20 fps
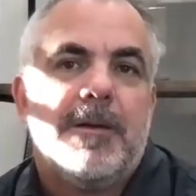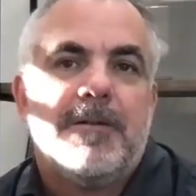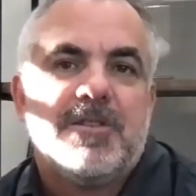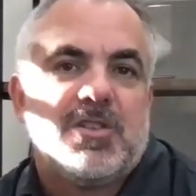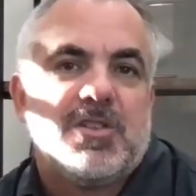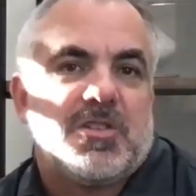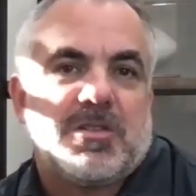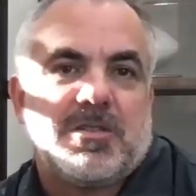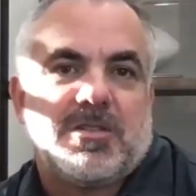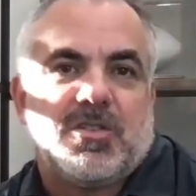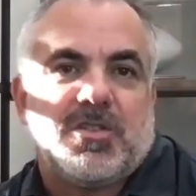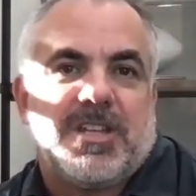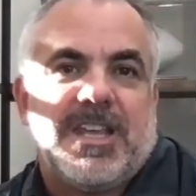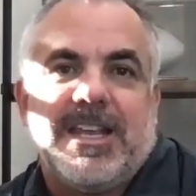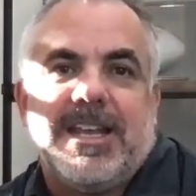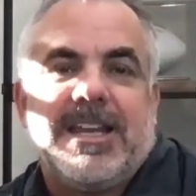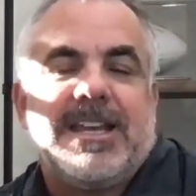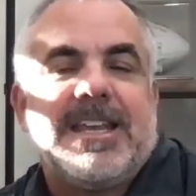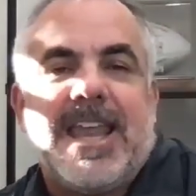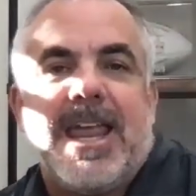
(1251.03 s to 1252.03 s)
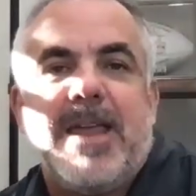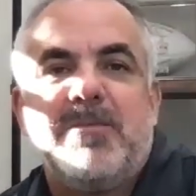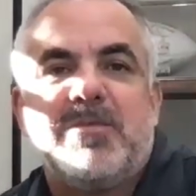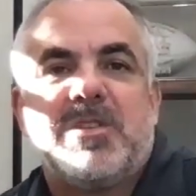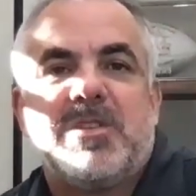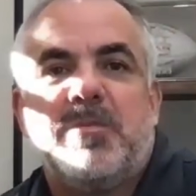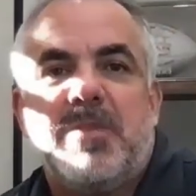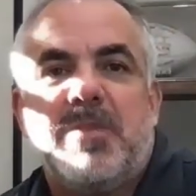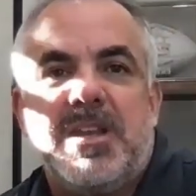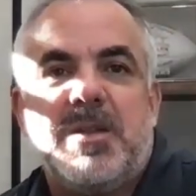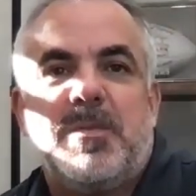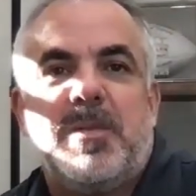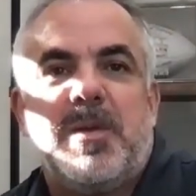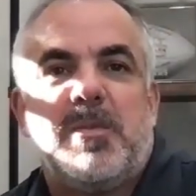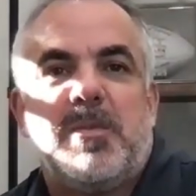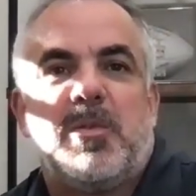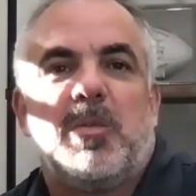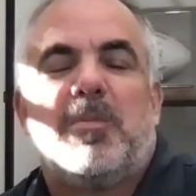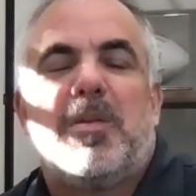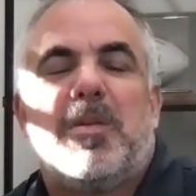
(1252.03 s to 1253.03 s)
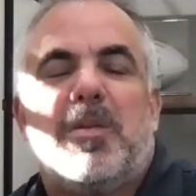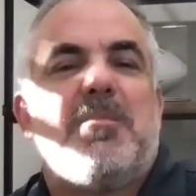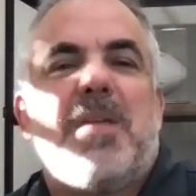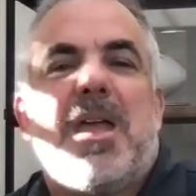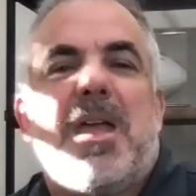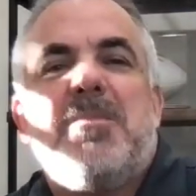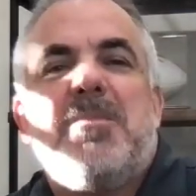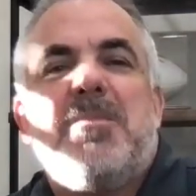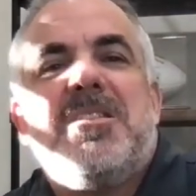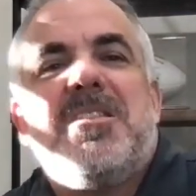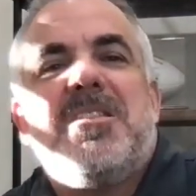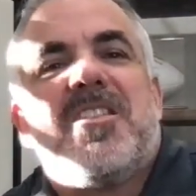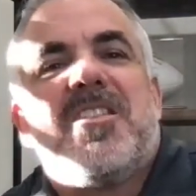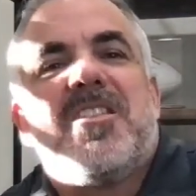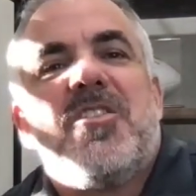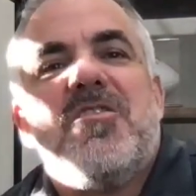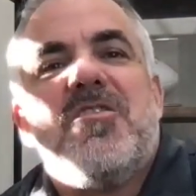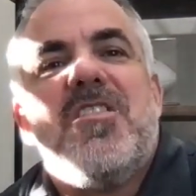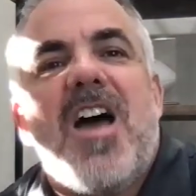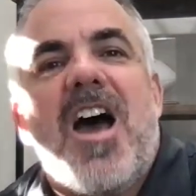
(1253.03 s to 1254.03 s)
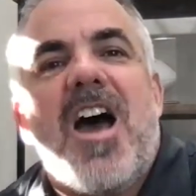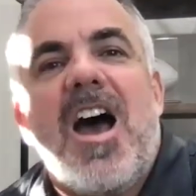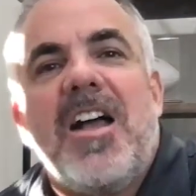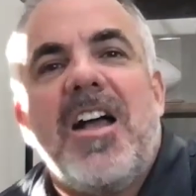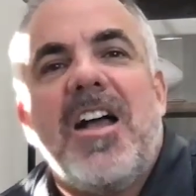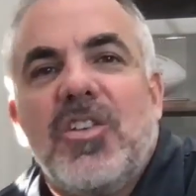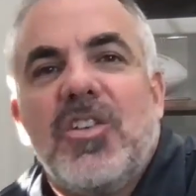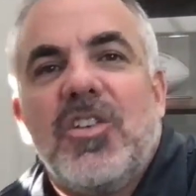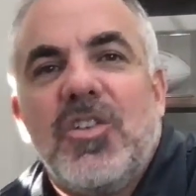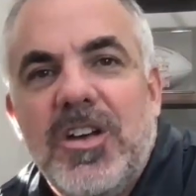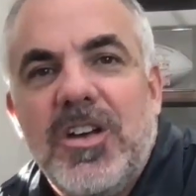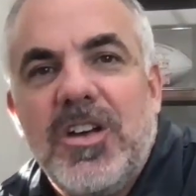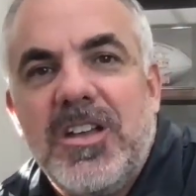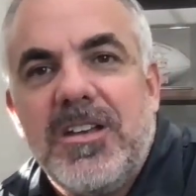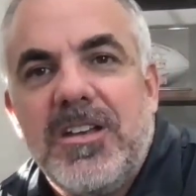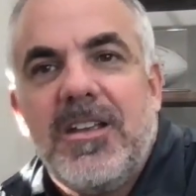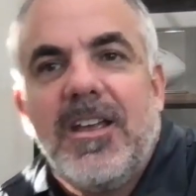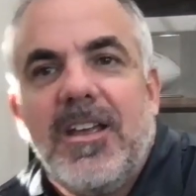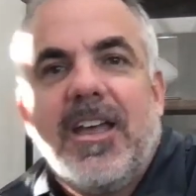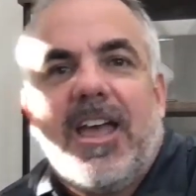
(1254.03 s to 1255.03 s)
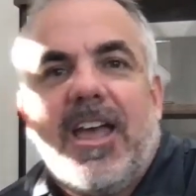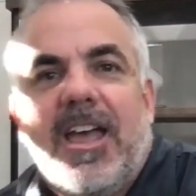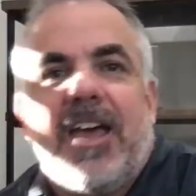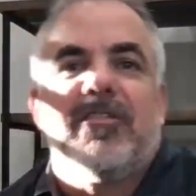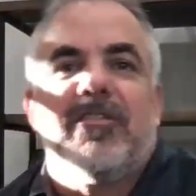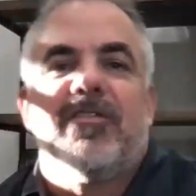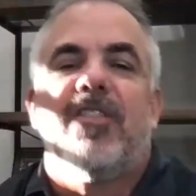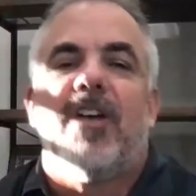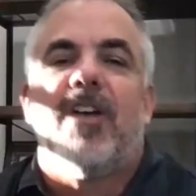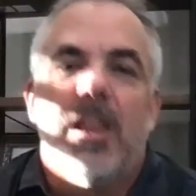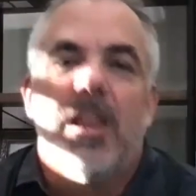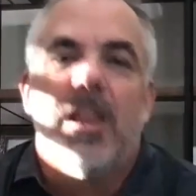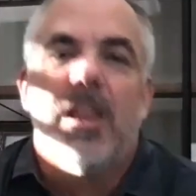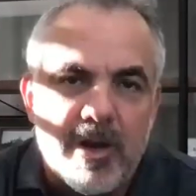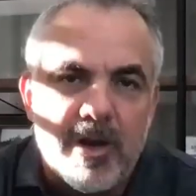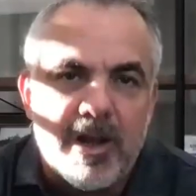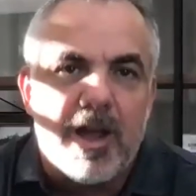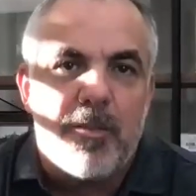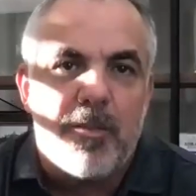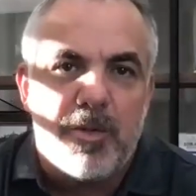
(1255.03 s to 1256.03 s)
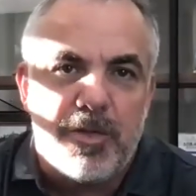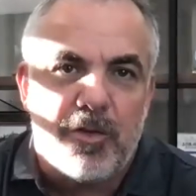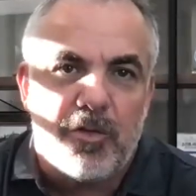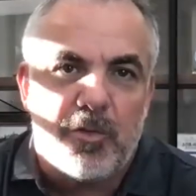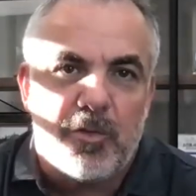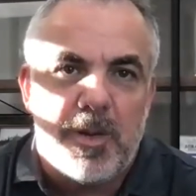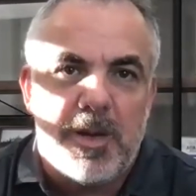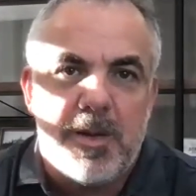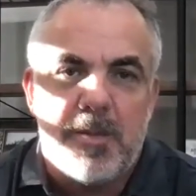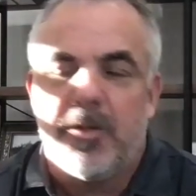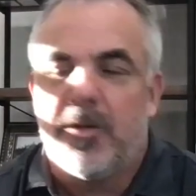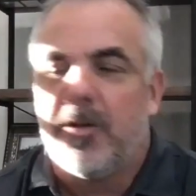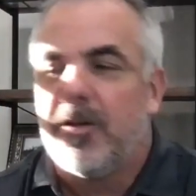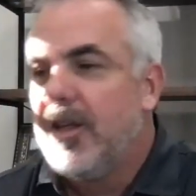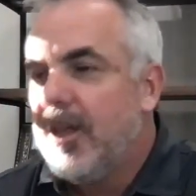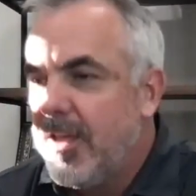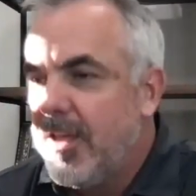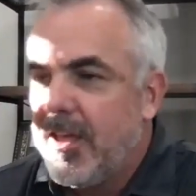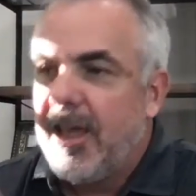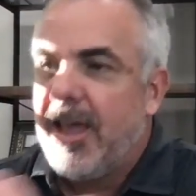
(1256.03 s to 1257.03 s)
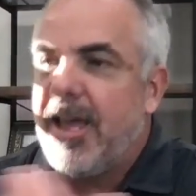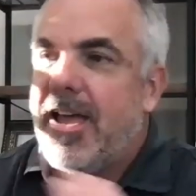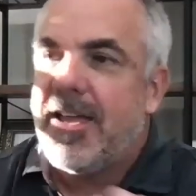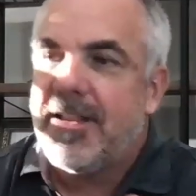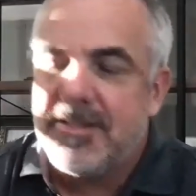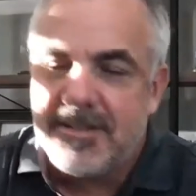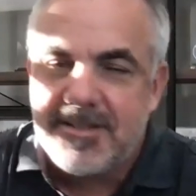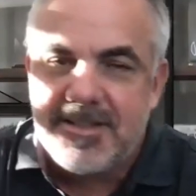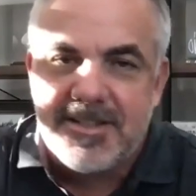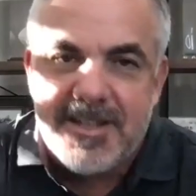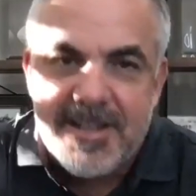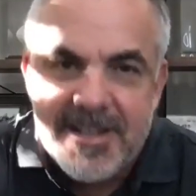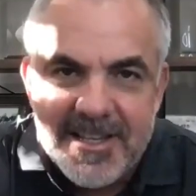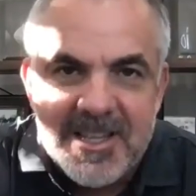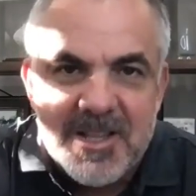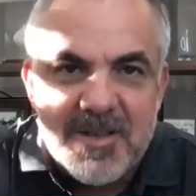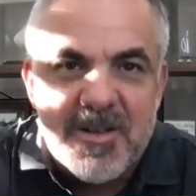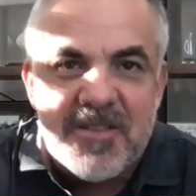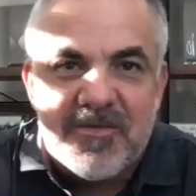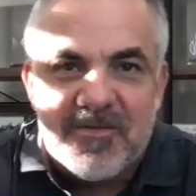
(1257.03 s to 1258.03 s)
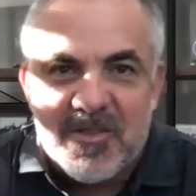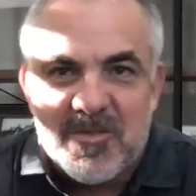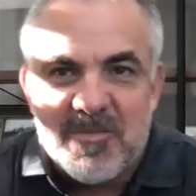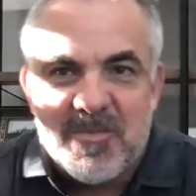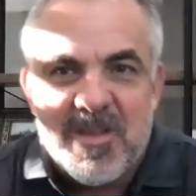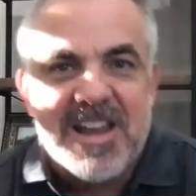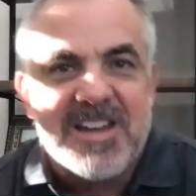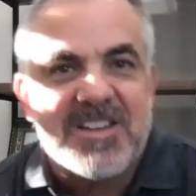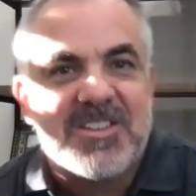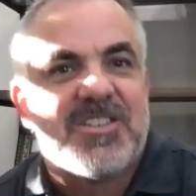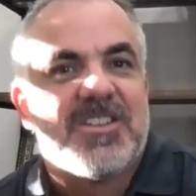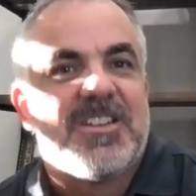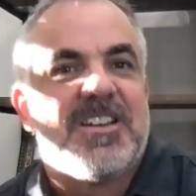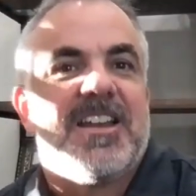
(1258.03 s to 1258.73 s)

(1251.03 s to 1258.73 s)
just getting names and meeting people, but maybe they're not good at following up with those people, at sending them information.